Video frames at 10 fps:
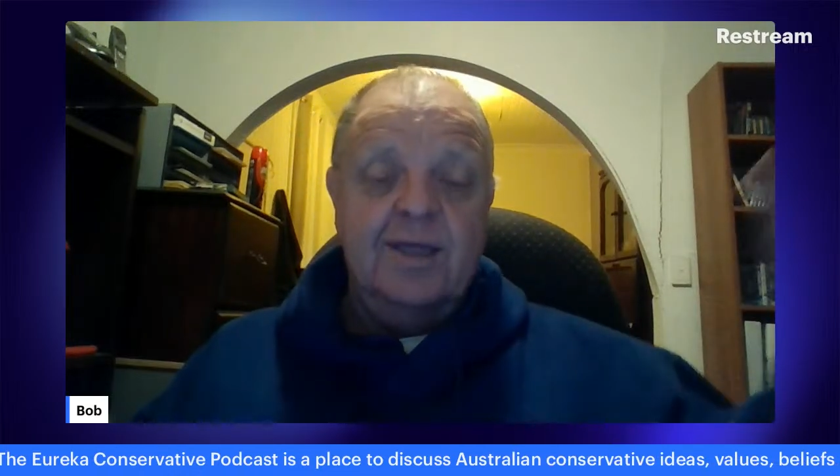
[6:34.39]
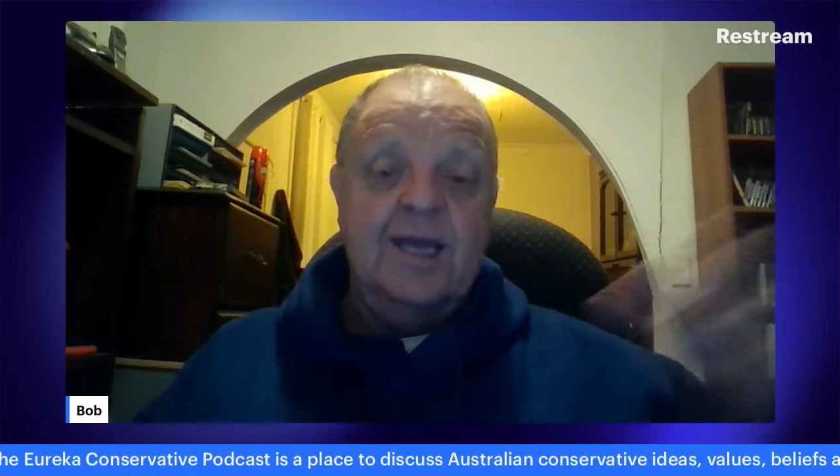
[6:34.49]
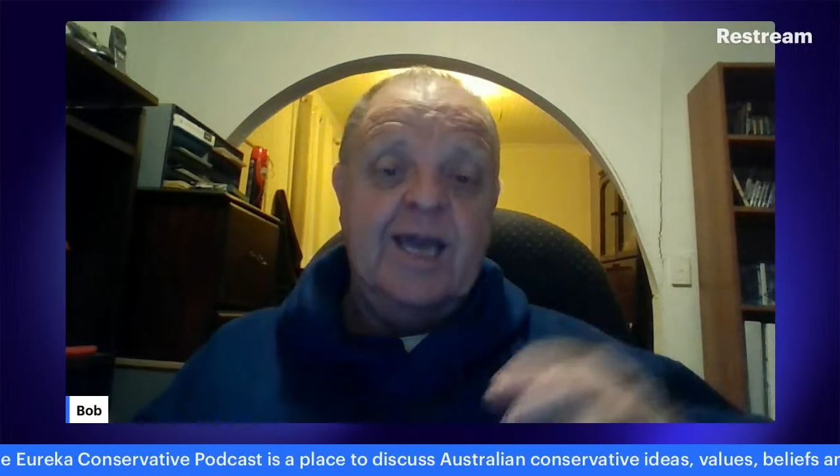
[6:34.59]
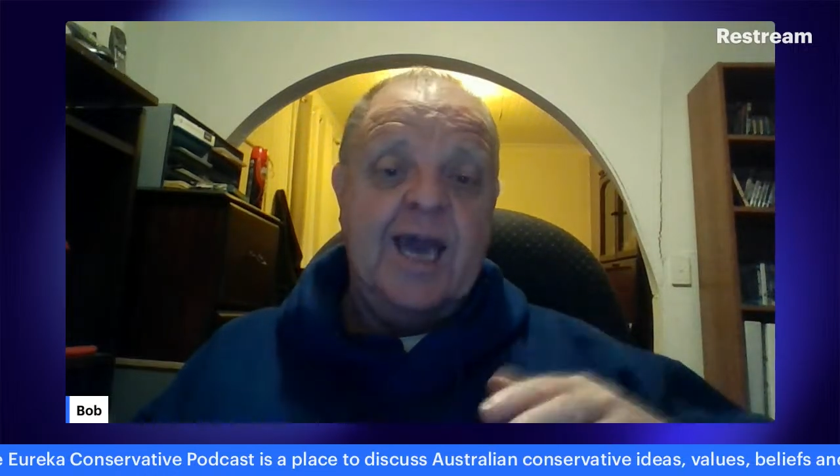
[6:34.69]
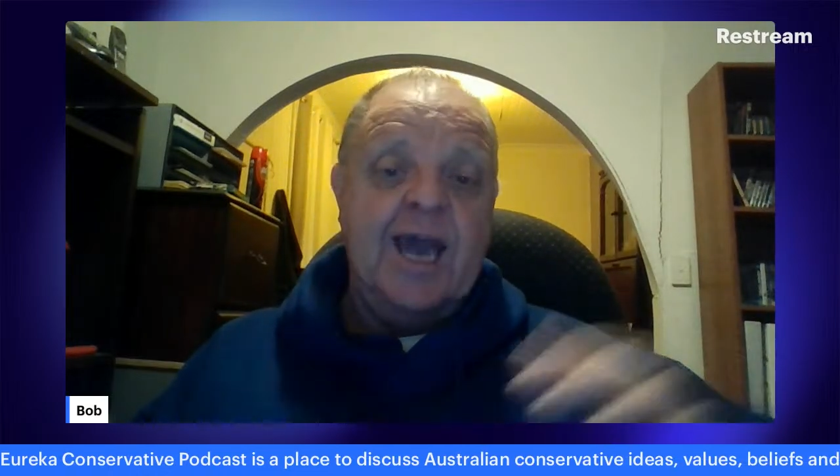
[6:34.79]

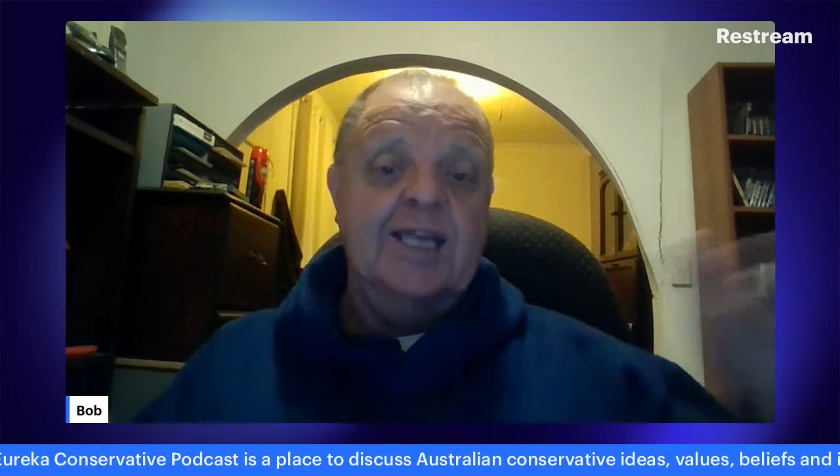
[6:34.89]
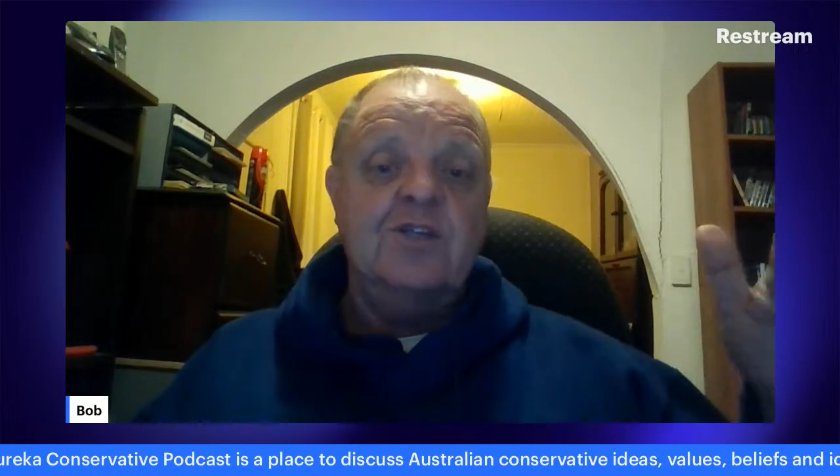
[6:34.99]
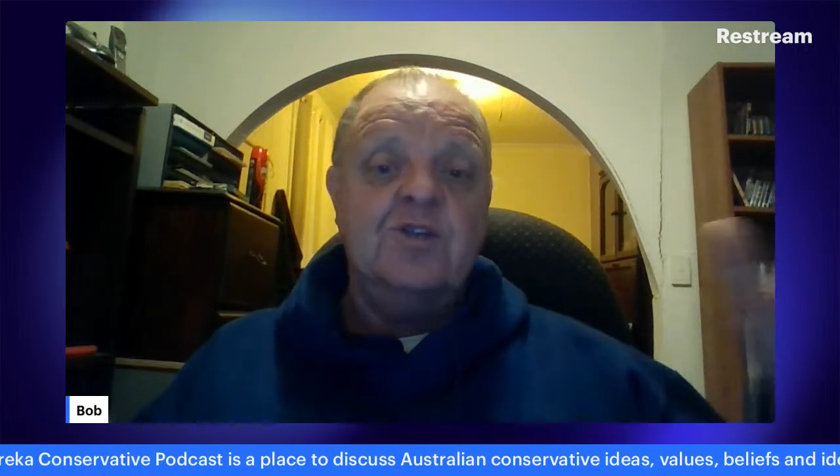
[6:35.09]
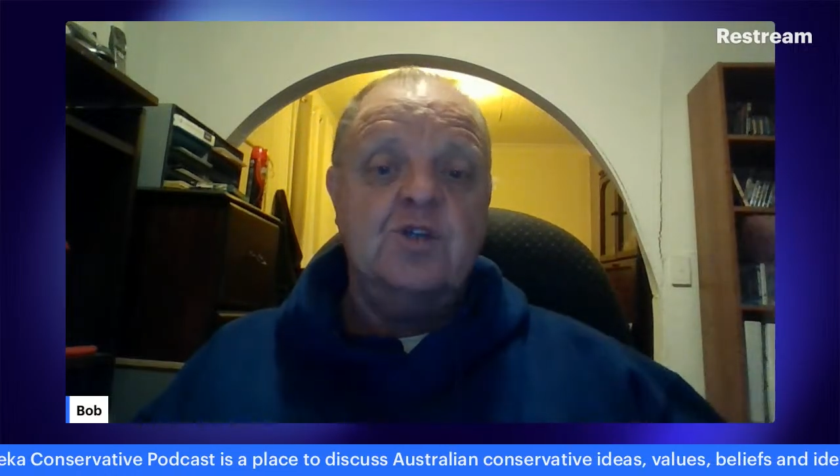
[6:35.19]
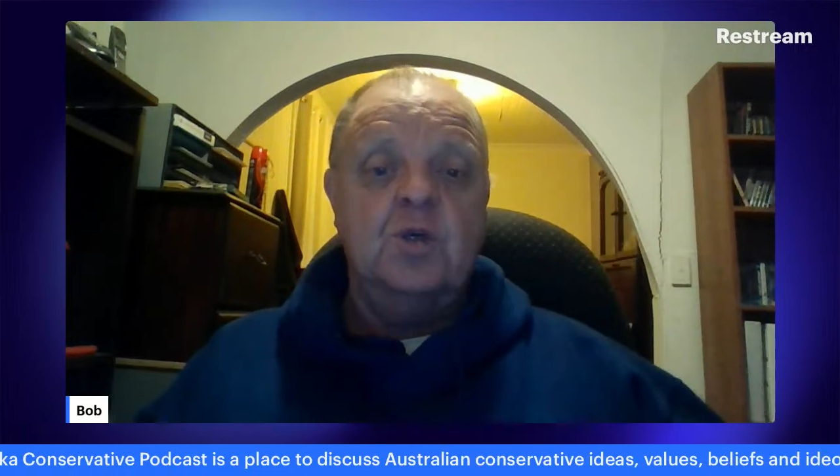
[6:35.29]
and
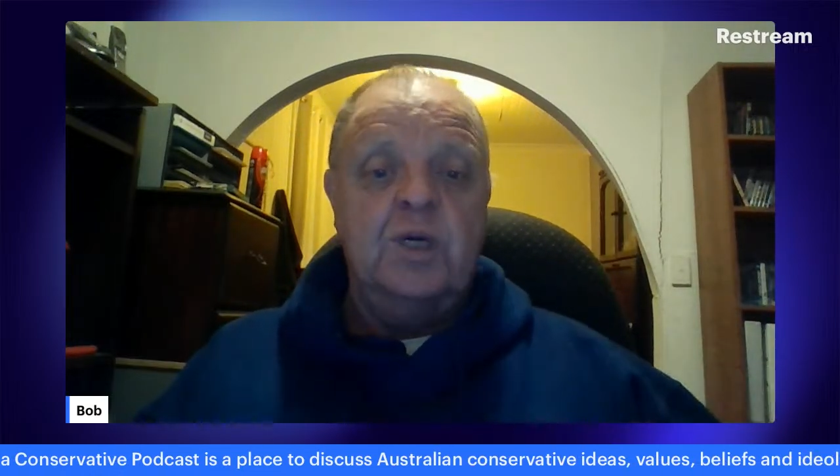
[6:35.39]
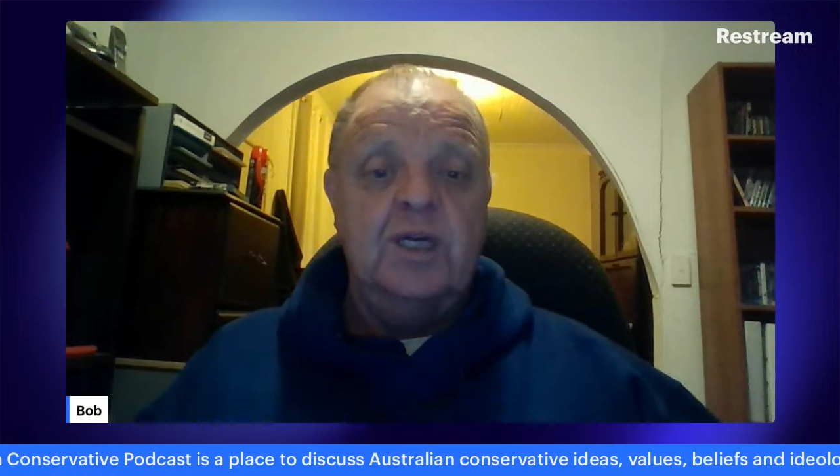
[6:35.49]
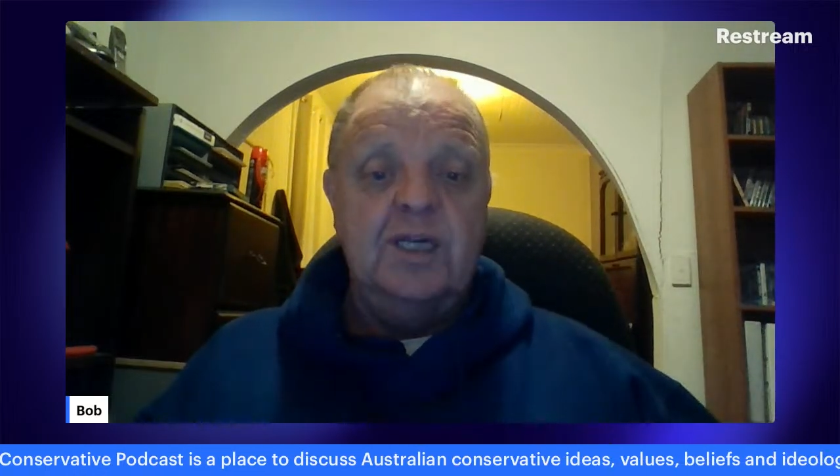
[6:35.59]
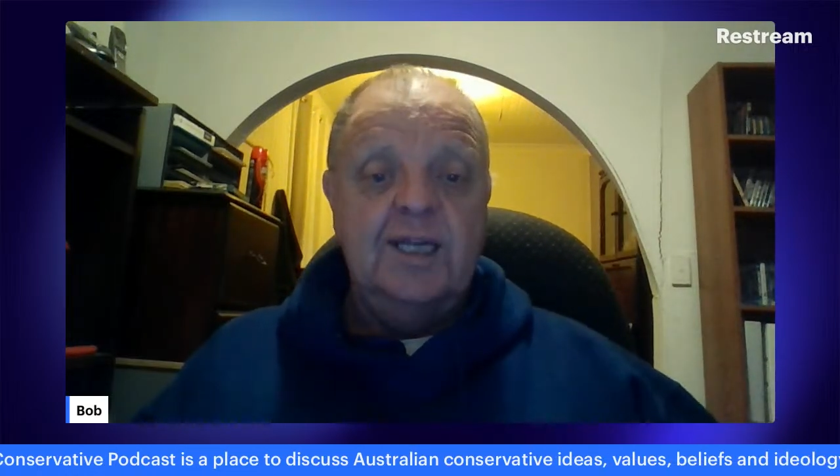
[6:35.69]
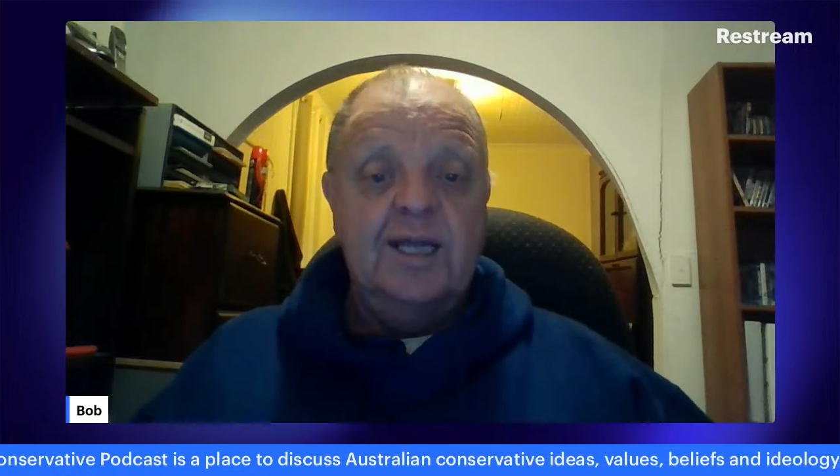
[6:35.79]
adding to
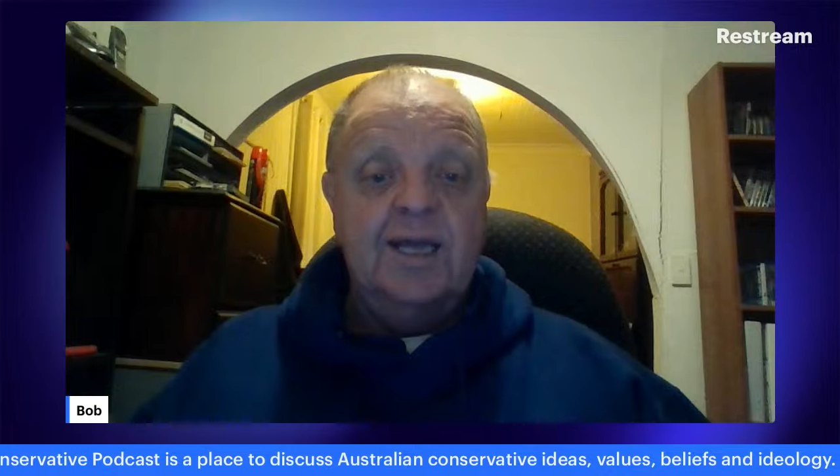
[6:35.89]
it.